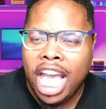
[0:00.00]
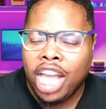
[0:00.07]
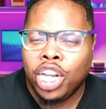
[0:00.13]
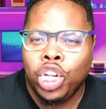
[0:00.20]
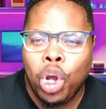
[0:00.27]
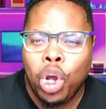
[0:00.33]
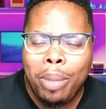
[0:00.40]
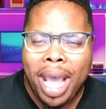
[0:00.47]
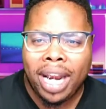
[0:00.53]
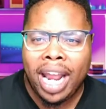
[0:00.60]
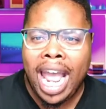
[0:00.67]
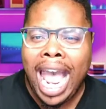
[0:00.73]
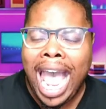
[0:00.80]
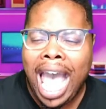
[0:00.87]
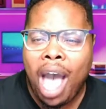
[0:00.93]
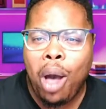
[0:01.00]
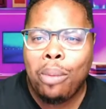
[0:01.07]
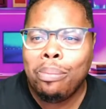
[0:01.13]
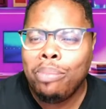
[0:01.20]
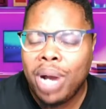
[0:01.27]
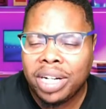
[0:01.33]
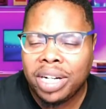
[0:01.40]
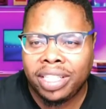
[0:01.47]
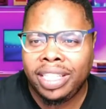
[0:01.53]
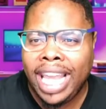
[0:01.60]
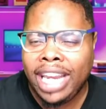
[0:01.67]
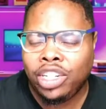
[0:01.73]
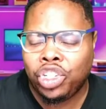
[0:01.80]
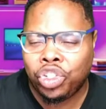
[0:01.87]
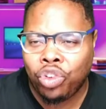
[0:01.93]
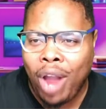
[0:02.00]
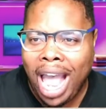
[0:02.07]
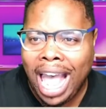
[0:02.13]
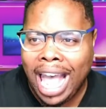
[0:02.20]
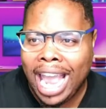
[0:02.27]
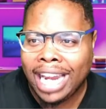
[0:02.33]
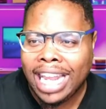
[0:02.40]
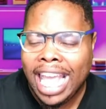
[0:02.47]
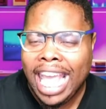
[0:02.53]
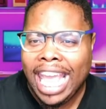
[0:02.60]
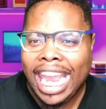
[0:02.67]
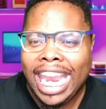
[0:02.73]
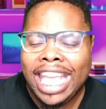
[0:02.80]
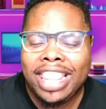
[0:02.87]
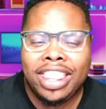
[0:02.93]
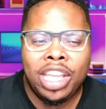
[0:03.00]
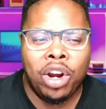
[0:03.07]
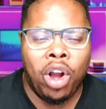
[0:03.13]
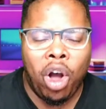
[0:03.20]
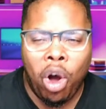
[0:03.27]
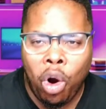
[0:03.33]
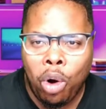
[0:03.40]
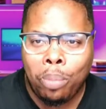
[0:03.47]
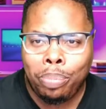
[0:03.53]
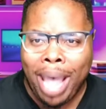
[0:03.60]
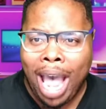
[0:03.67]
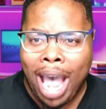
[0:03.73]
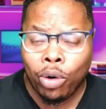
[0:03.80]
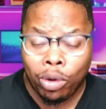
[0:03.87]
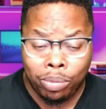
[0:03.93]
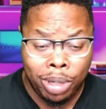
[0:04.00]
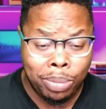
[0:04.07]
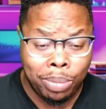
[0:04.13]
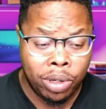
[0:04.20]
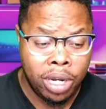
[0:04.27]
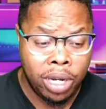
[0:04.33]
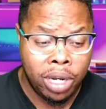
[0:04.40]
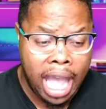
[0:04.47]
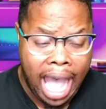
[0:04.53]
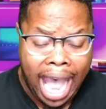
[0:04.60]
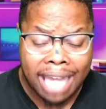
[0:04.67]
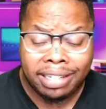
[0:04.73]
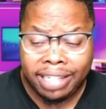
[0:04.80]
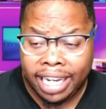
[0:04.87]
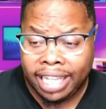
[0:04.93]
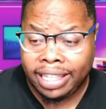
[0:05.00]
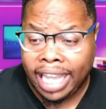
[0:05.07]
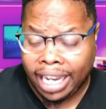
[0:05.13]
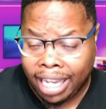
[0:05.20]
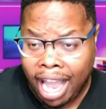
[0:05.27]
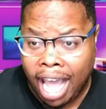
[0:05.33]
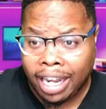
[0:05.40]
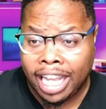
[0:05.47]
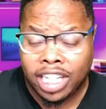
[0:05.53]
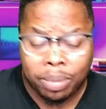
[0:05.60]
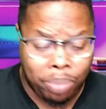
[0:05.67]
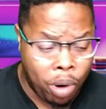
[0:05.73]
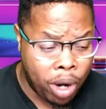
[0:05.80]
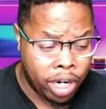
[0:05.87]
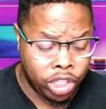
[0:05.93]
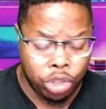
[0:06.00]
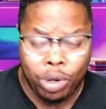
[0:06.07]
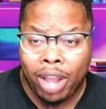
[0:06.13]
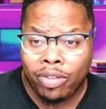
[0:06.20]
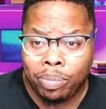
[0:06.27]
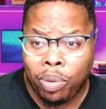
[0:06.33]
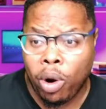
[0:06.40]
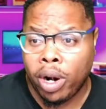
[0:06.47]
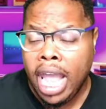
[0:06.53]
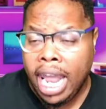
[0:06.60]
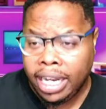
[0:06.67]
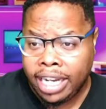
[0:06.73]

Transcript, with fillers: No matter how much they tried in their own power. Remember, I said that God has a part and you have a part.